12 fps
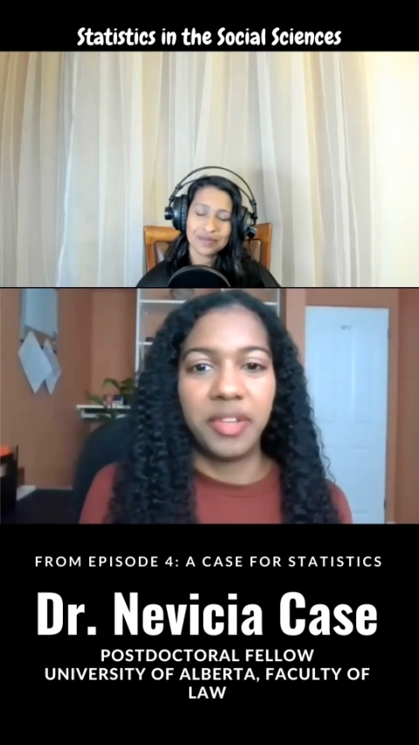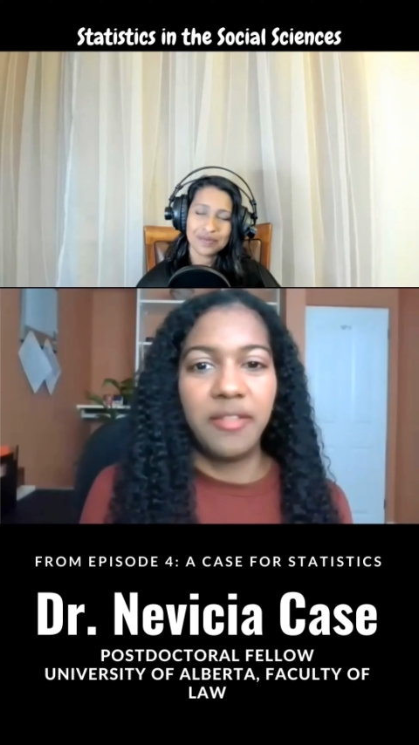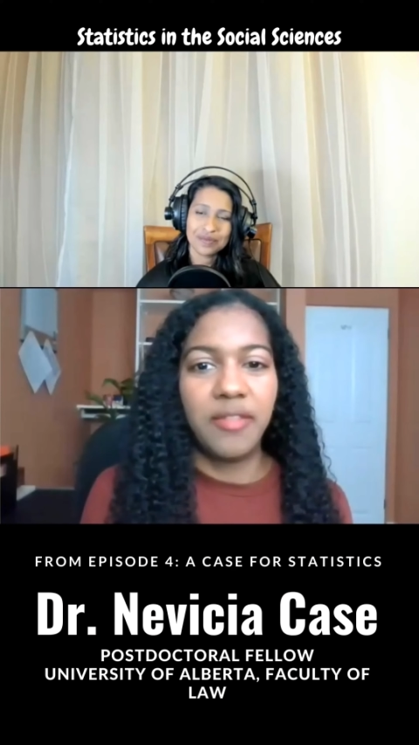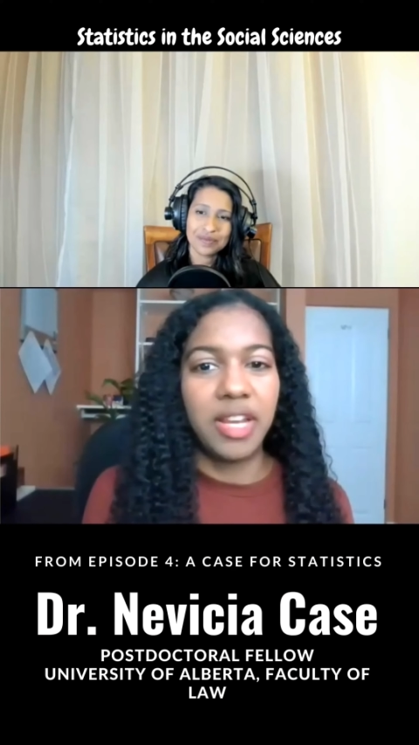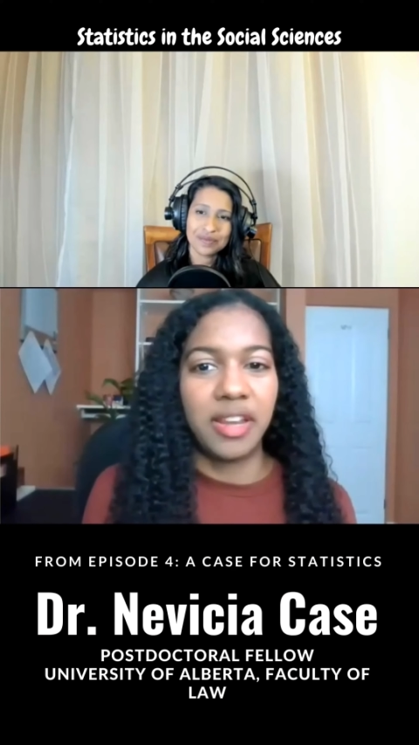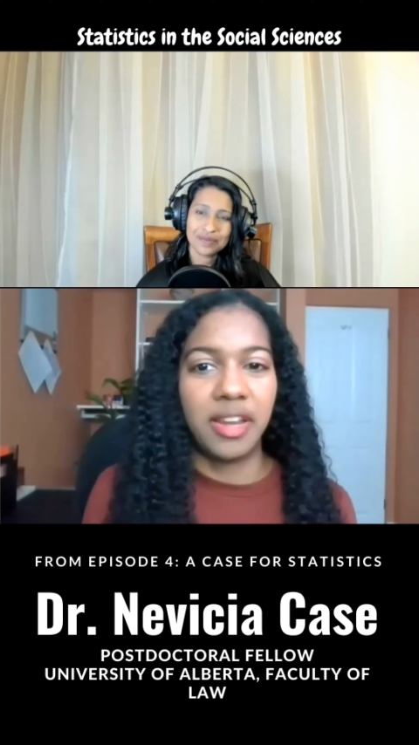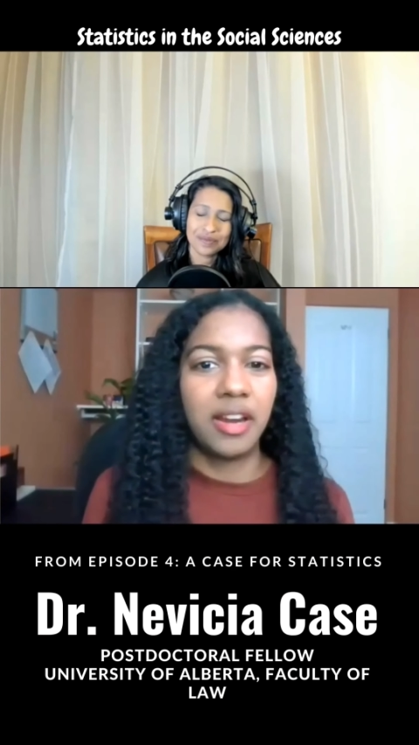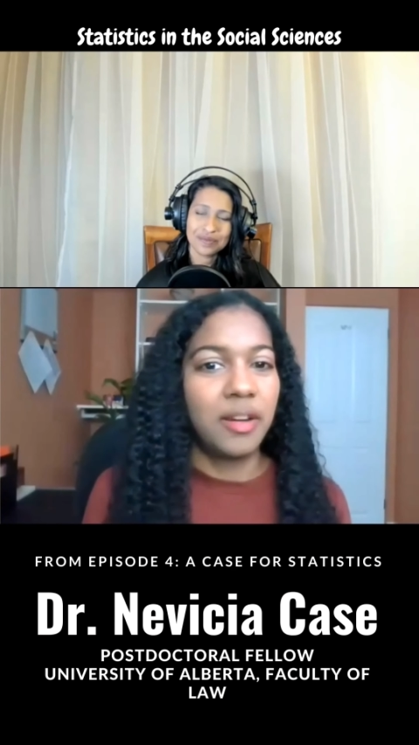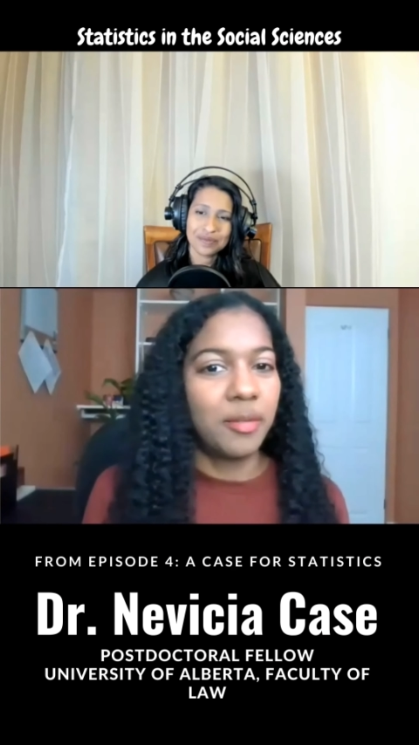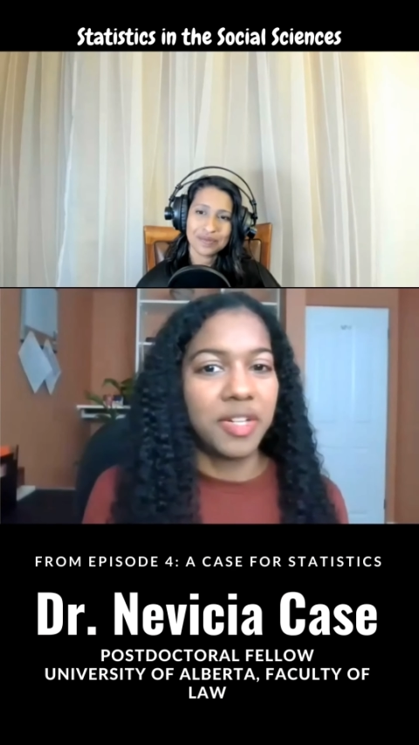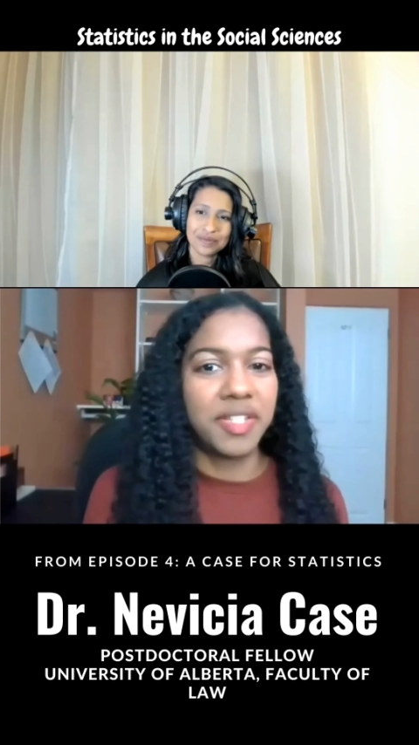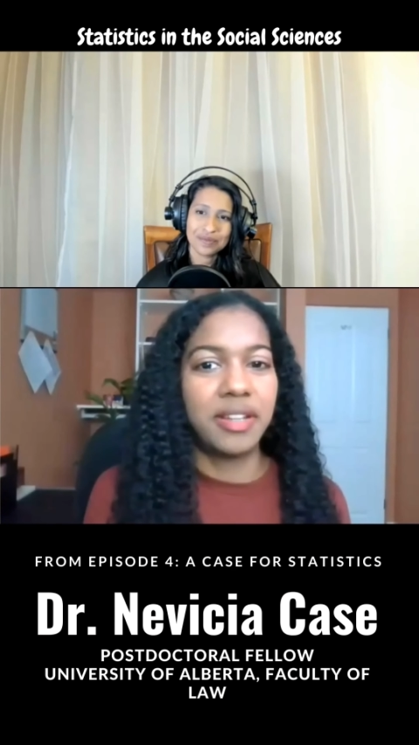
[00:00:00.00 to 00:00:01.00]
even
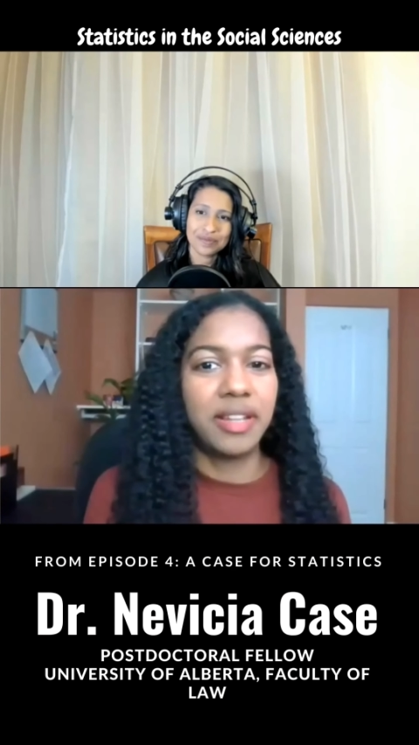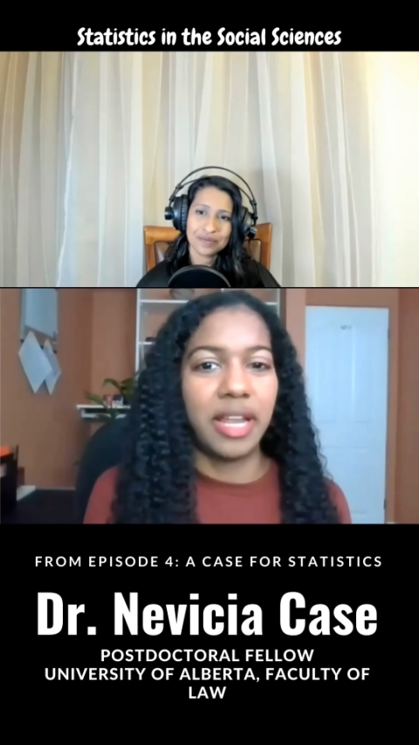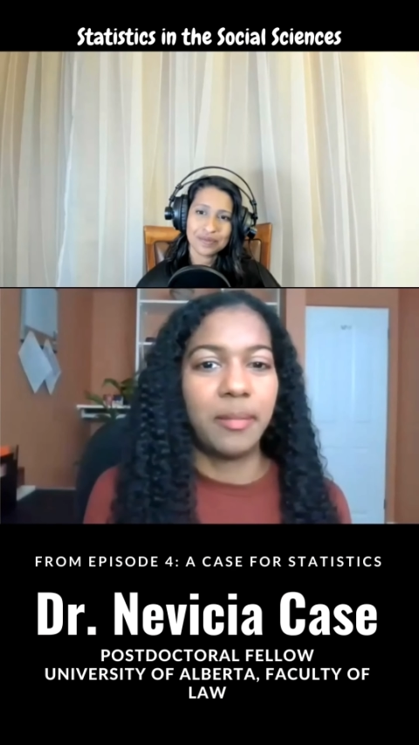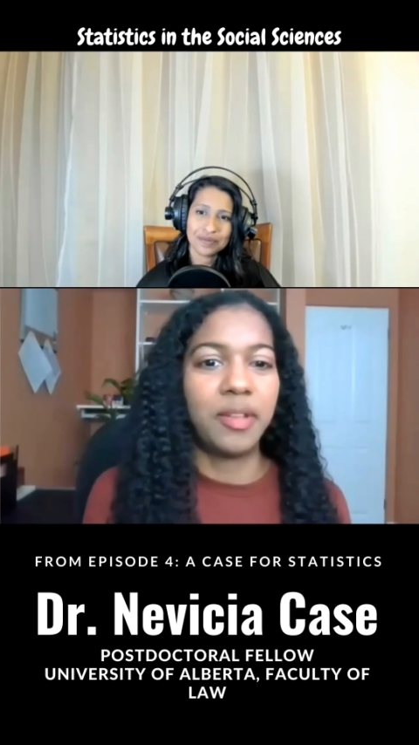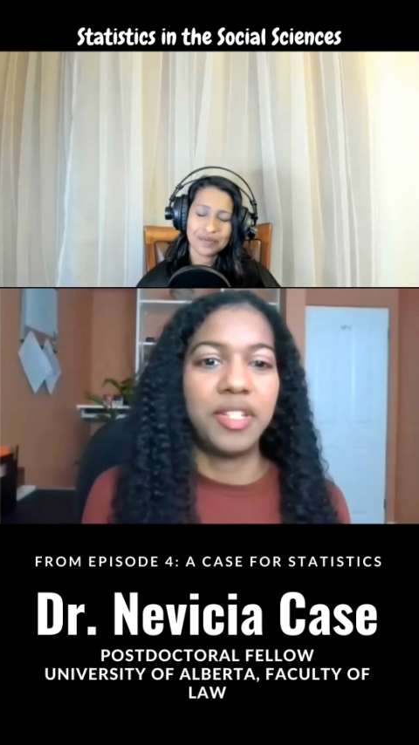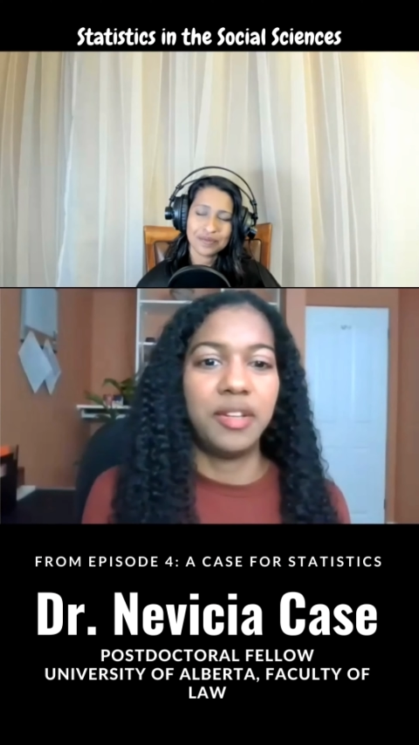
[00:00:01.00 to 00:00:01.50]
here, we're still able